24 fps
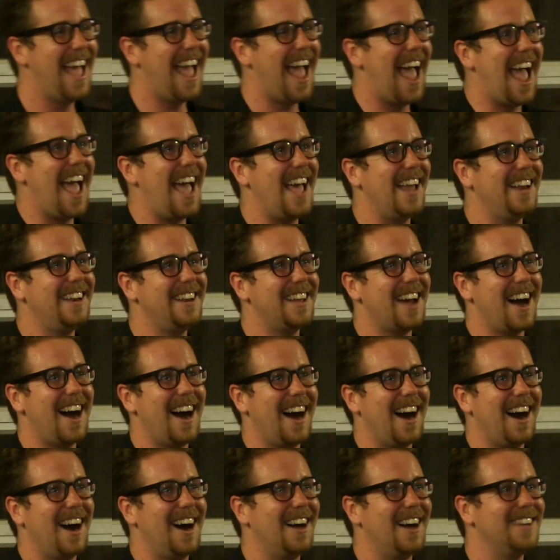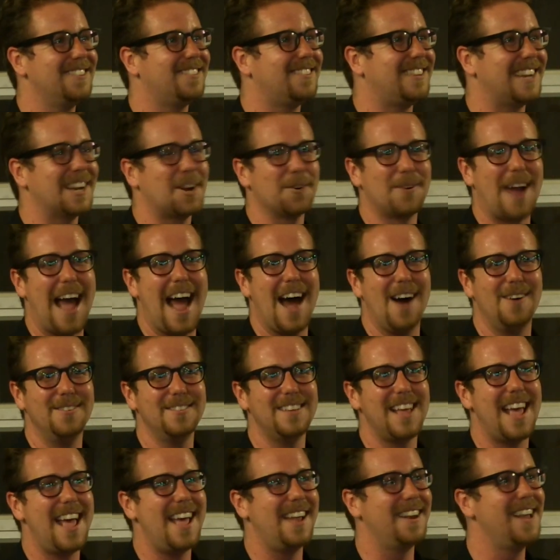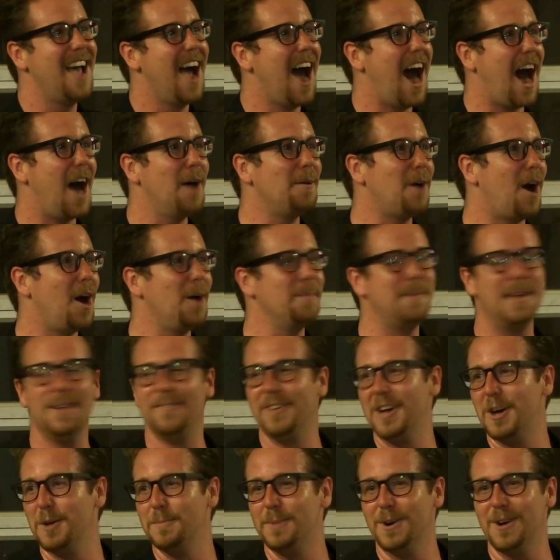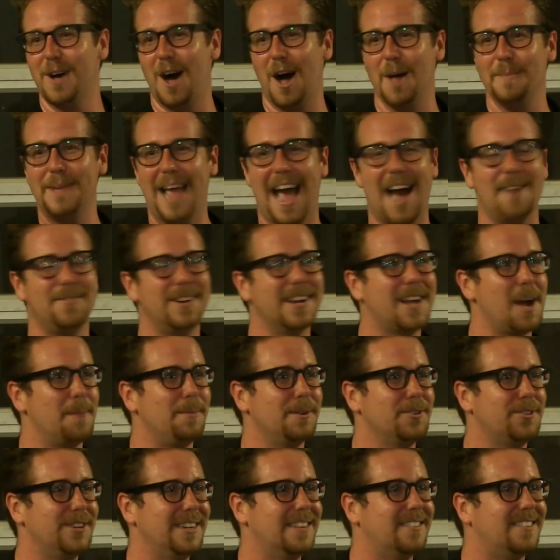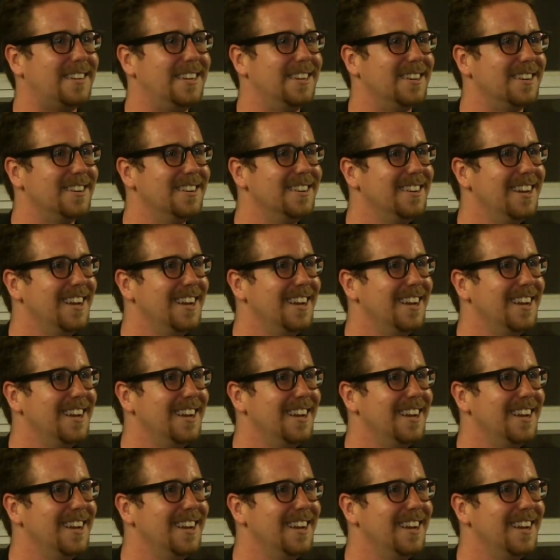And stick around, and I'll be available. I'll be having a couple drinks here.